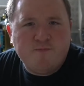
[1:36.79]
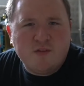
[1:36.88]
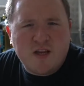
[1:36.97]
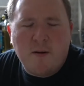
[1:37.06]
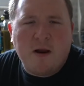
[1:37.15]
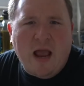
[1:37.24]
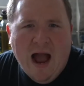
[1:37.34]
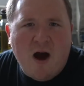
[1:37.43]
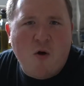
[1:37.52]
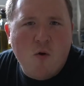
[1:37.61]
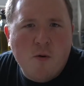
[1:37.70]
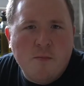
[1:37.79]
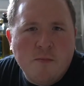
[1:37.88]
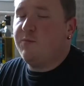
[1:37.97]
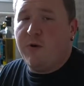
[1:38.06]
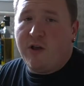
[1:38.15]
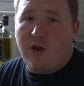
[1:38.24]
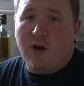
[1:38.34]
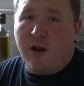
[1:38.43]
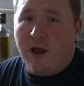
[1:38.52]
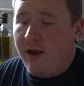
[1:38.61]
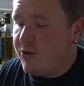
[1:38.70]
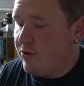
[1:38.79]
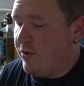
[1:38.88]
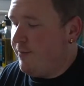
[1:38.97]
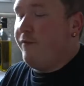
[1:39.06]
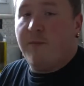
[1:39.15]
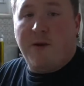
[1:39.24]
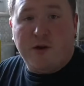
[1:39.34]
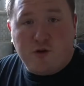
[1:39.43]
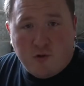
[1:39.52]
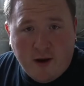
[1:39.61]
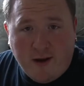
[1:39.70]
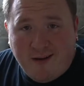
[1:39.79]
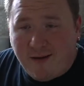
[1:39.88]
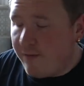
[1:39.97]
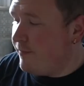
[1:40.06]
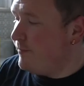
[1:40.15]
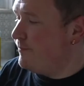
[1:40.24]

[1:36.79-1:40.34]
Is that a cow? Pretty good, actually. For my drink,